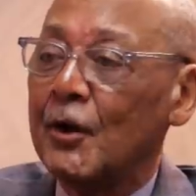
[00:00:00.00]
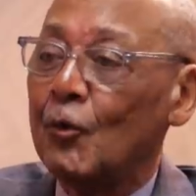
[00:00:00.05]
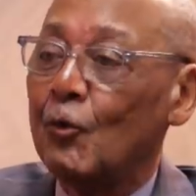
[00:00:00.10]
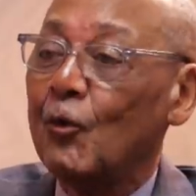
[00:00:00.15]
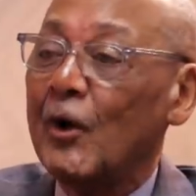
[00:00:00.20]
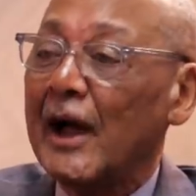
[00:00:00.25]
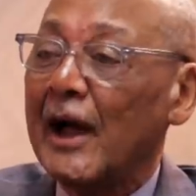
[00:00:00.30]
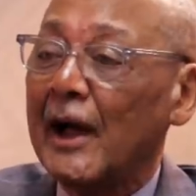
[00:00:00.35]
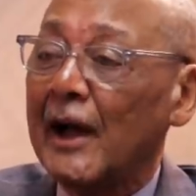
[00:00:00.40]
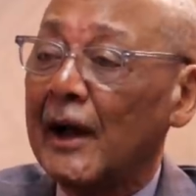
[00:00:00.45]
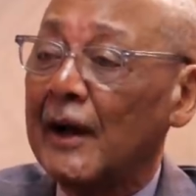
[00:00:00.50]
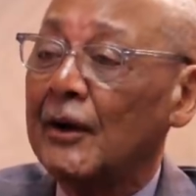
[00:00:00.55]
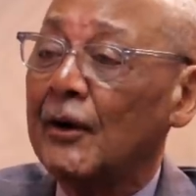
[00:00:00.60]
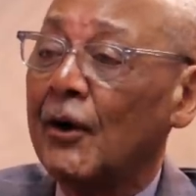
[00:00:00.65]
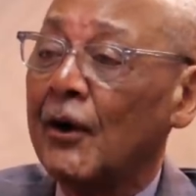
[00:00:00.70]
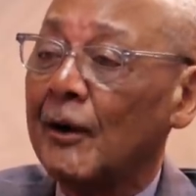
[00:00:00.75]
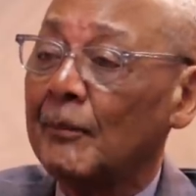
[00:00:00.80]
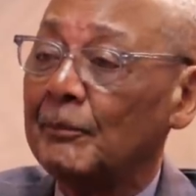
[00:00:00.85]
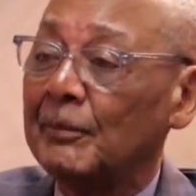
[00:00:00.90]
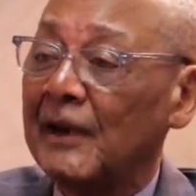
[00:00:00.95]
why
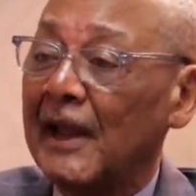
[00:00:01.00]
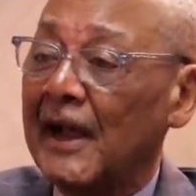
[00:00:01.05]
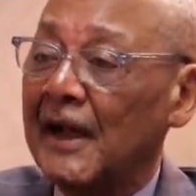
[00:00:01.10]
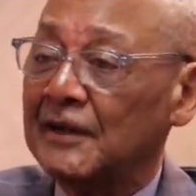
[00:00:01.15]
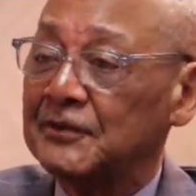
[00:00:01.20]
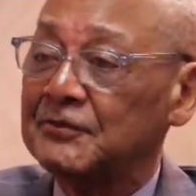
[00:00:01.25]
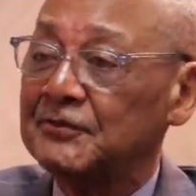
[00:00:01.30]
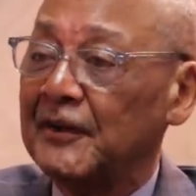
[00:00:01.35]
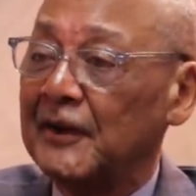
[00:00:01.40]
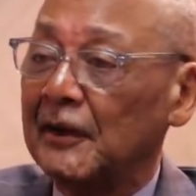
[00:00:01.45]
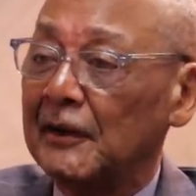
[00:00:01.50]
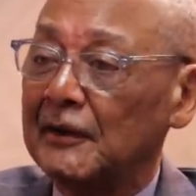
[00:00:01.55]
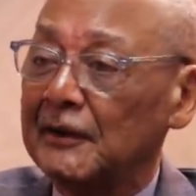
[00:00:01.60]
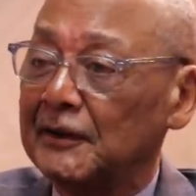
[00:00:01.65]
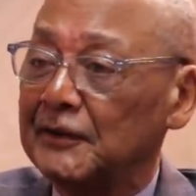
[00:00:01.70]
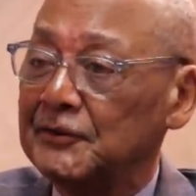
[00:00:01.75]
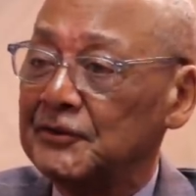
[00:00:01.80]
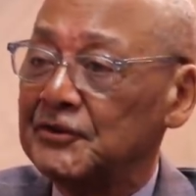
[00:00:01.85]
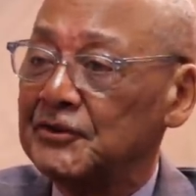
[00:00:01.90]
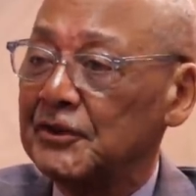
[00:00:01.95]
are blacks
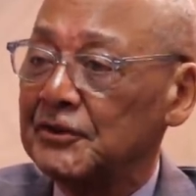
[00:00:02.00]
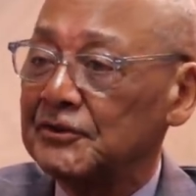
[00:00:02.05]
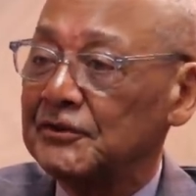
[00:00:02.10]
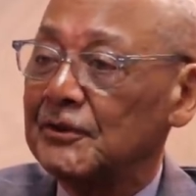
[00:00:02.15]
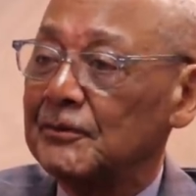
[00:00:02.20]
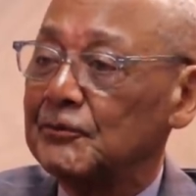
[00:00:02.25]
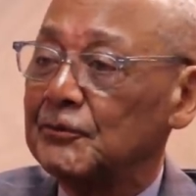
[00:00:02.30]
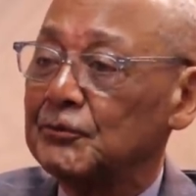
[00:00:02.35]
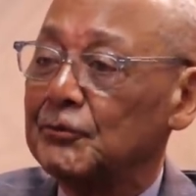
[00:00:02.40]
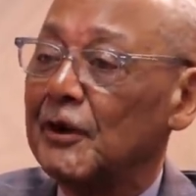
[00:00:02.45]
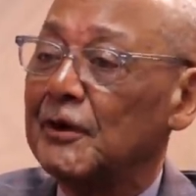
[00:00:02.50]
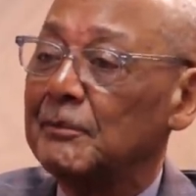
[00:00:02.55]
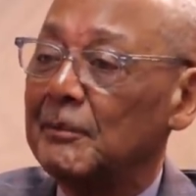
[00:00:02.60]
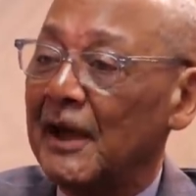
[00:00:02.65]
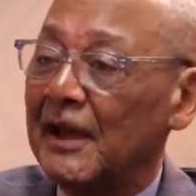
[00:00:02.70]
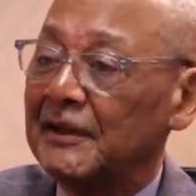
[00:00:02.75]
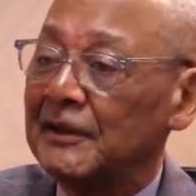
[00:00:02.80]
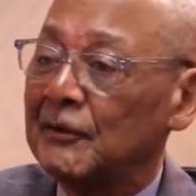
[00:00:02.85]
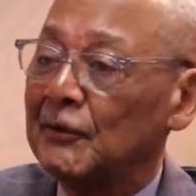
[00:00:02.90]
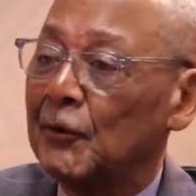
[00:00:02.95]
failing in systems run
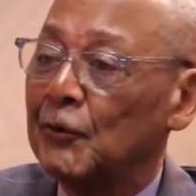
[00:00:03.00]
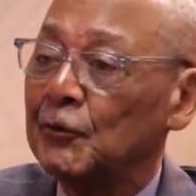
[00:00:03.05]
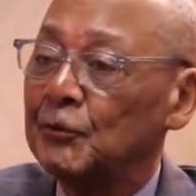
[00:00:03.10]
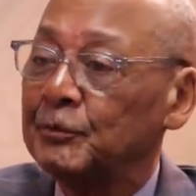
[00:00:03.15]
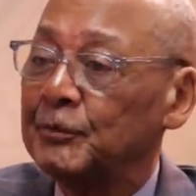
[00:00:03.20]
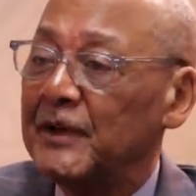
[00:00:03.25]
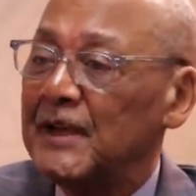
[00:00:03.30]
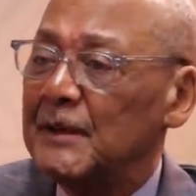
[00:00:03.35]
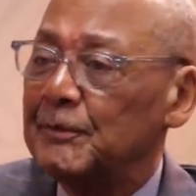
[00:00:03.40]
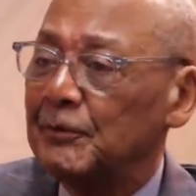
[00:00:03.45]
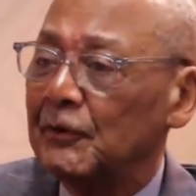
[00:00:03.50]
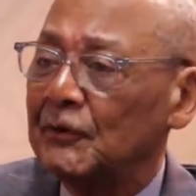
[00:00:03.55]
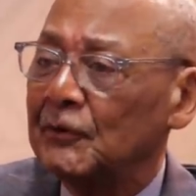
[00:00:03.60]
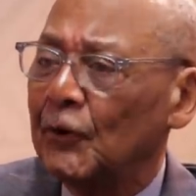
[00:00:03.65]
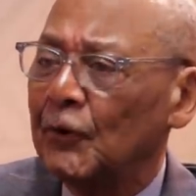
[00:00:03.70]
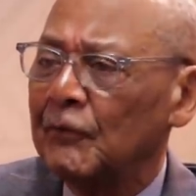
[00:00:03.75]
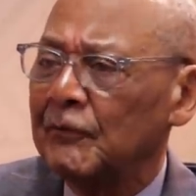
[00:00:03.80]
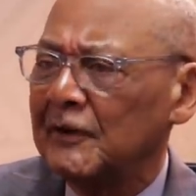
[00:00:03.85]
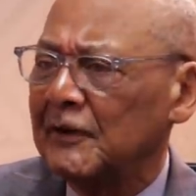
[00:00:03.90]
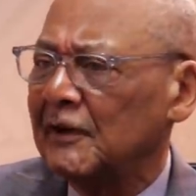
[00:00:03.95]
by their own people
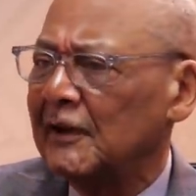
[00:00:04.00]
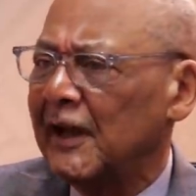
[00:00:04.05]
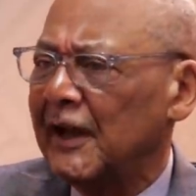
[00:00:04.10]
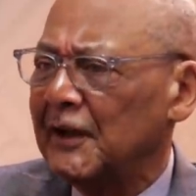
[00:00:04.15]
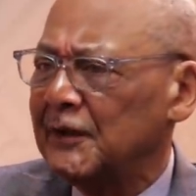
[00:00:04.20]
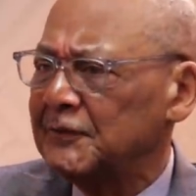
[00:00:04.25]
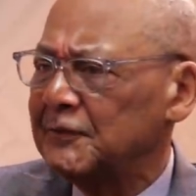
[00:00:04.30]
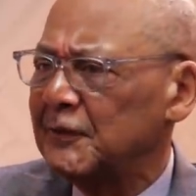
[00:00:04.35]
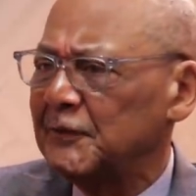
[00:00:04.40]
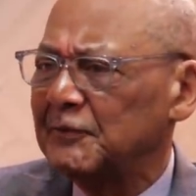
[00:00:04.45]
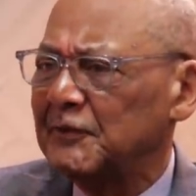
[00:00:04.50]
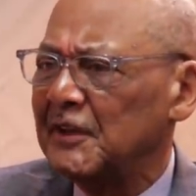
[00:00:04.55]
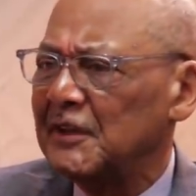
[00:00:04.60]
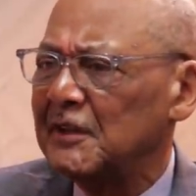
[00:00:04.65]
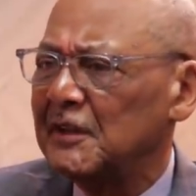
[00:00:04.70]
over the last 50